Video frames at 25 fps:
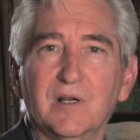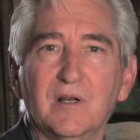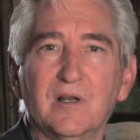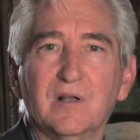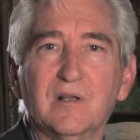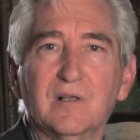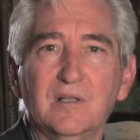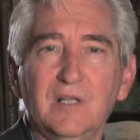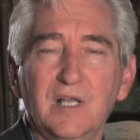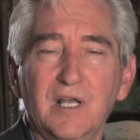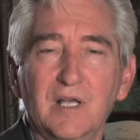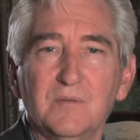our
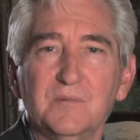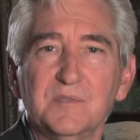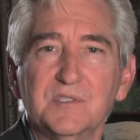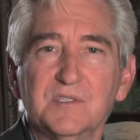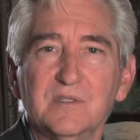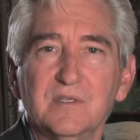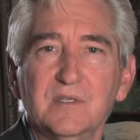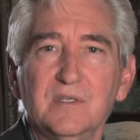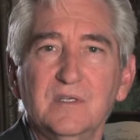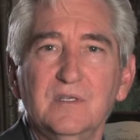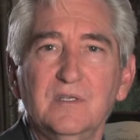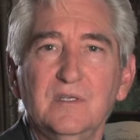
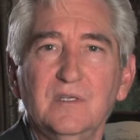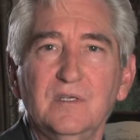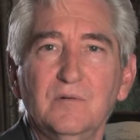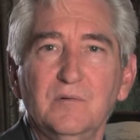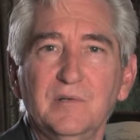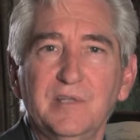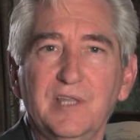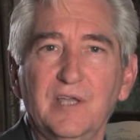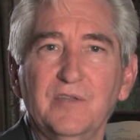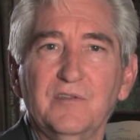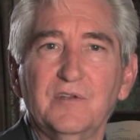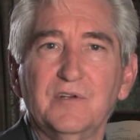clubs and
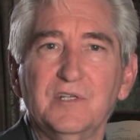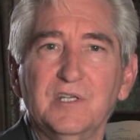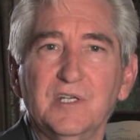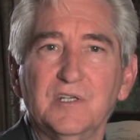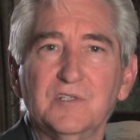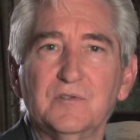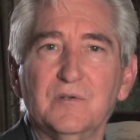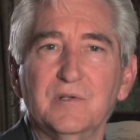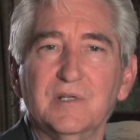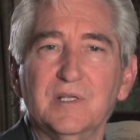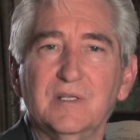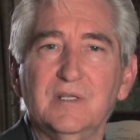with other
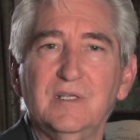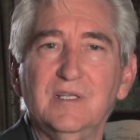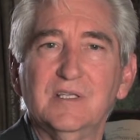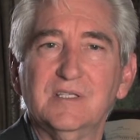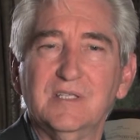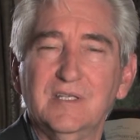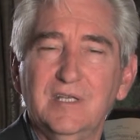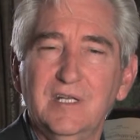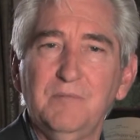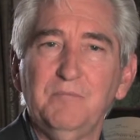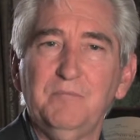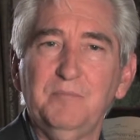districts
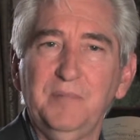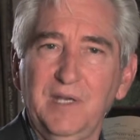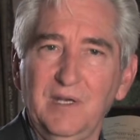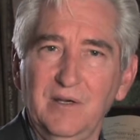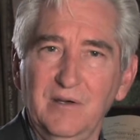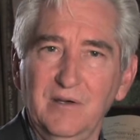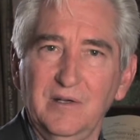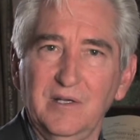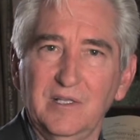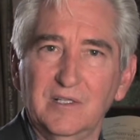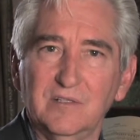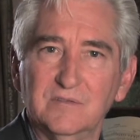is an
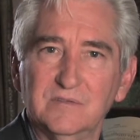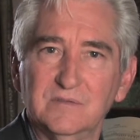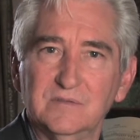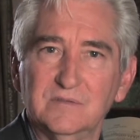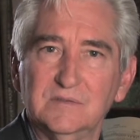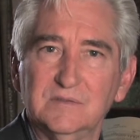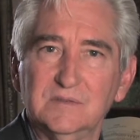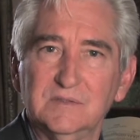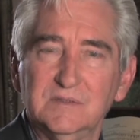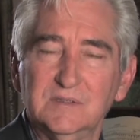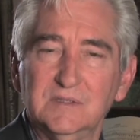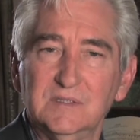imperative.
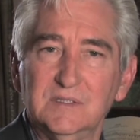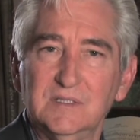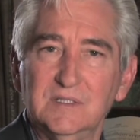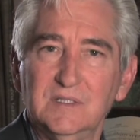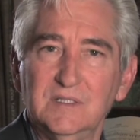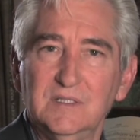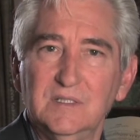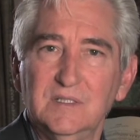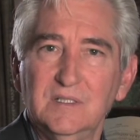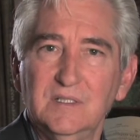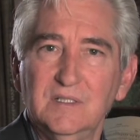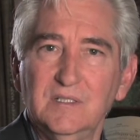
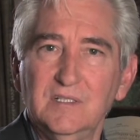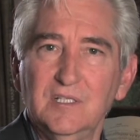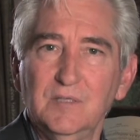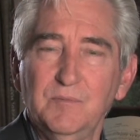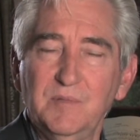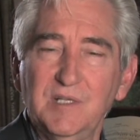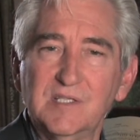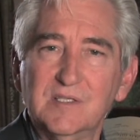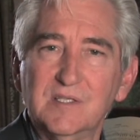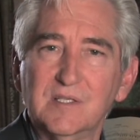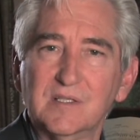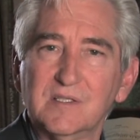To
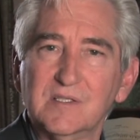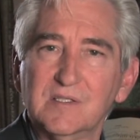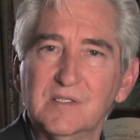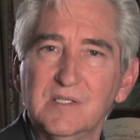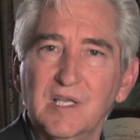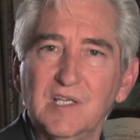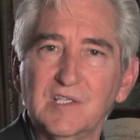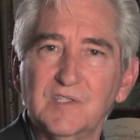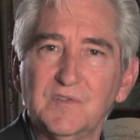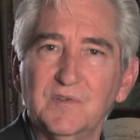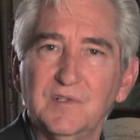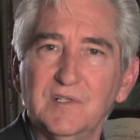be
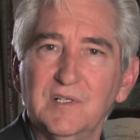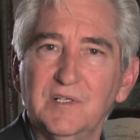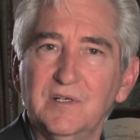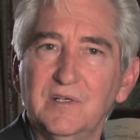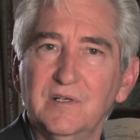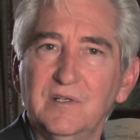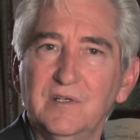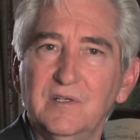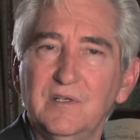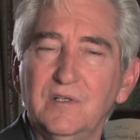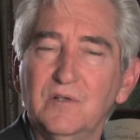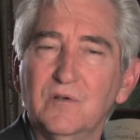successful
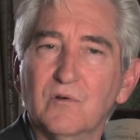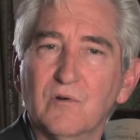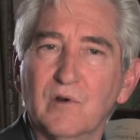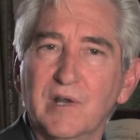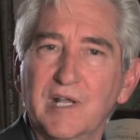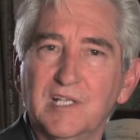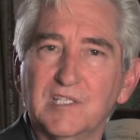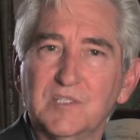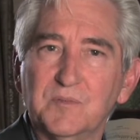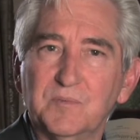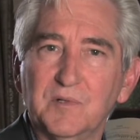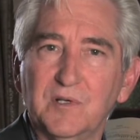under the new
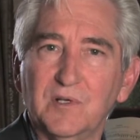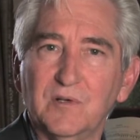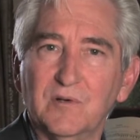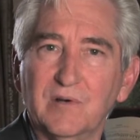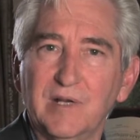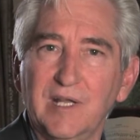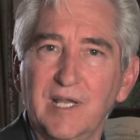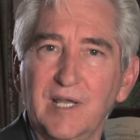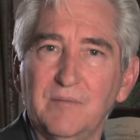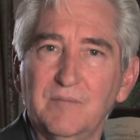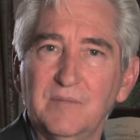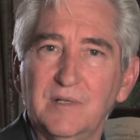grants
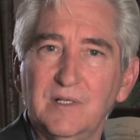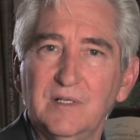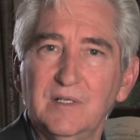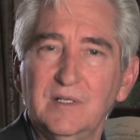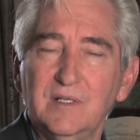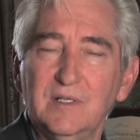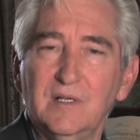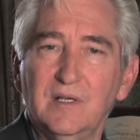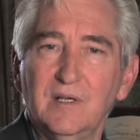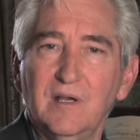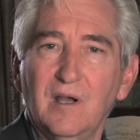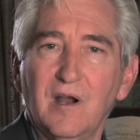program,
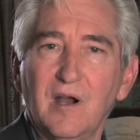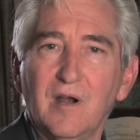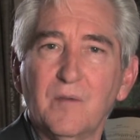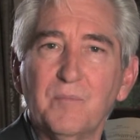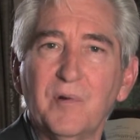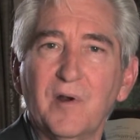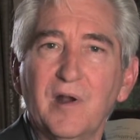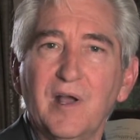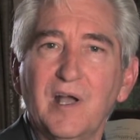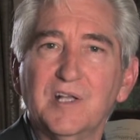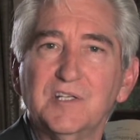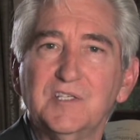our
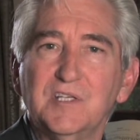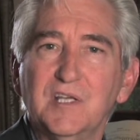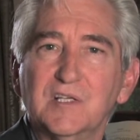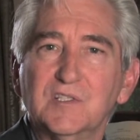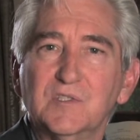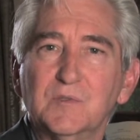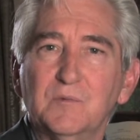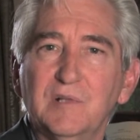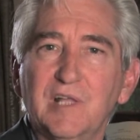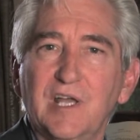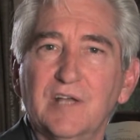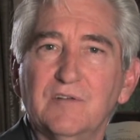
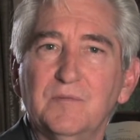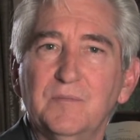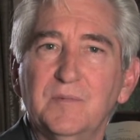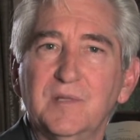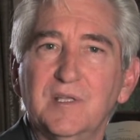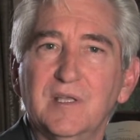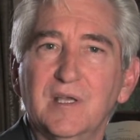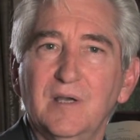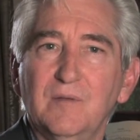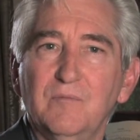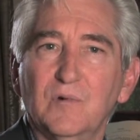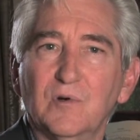projects will have to
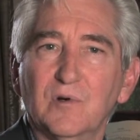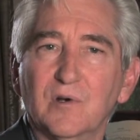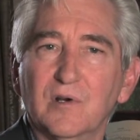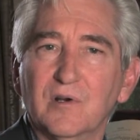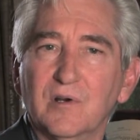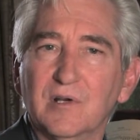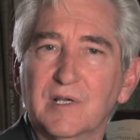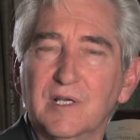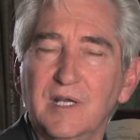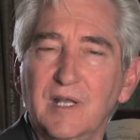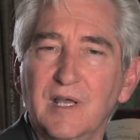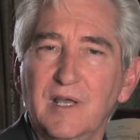become more
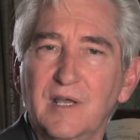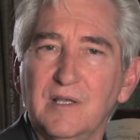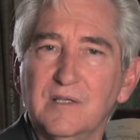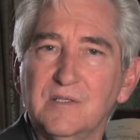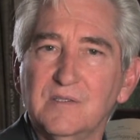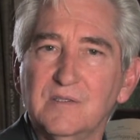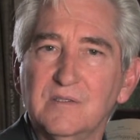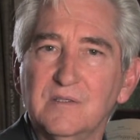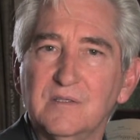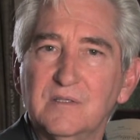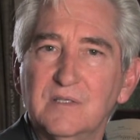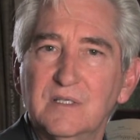
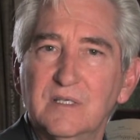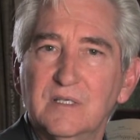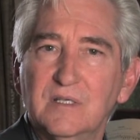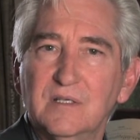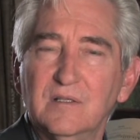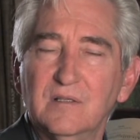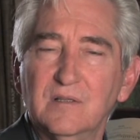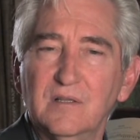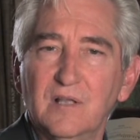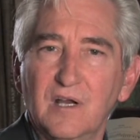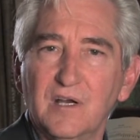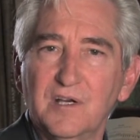organized,
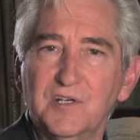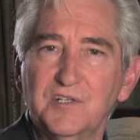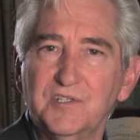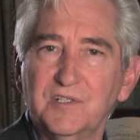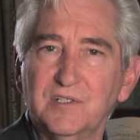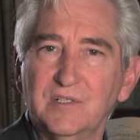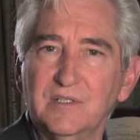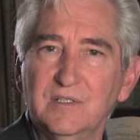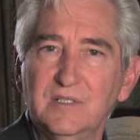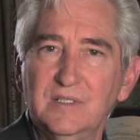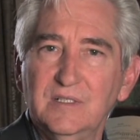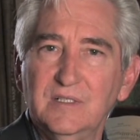
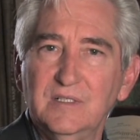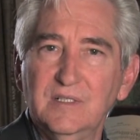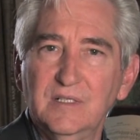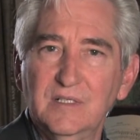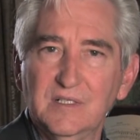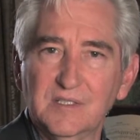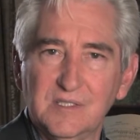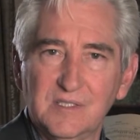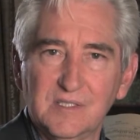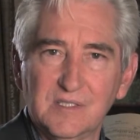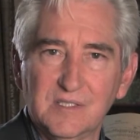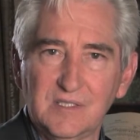larger,
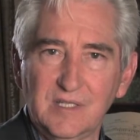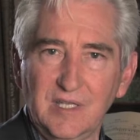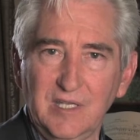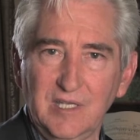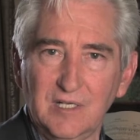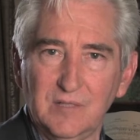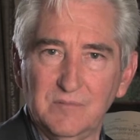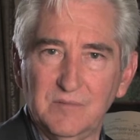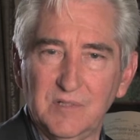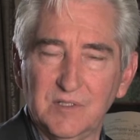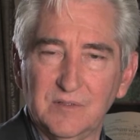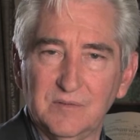and
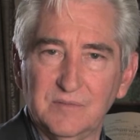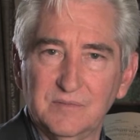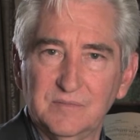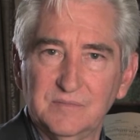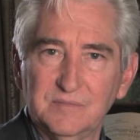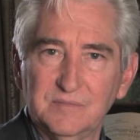sustainable.